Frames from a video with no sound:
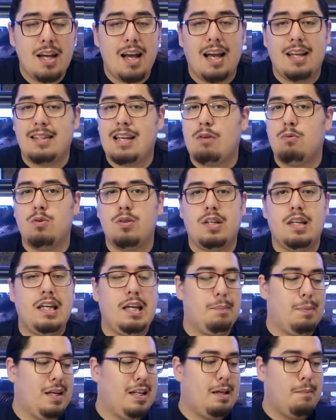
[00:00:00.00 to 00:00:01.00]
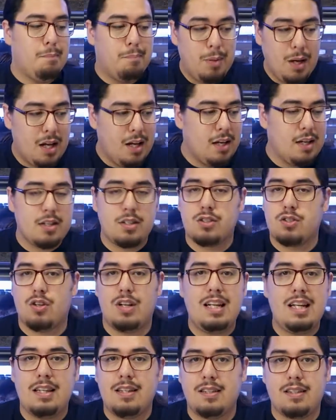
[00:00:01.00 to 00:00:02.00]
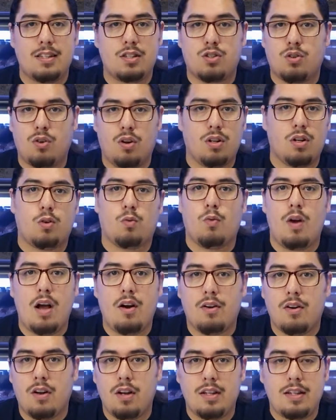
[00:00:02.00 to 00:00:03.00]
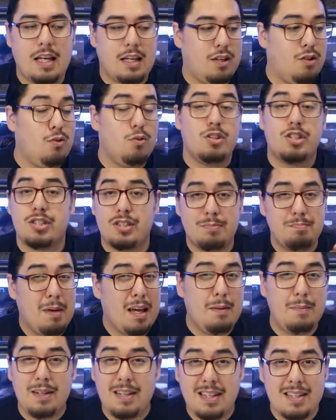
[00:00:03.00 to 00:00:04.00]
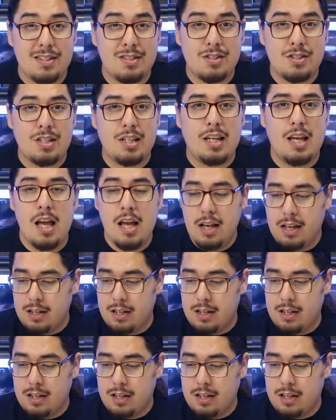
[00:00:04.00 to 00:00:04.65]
and that will keep any bugs or anything that's crawling around on it that you just maybe didn't see.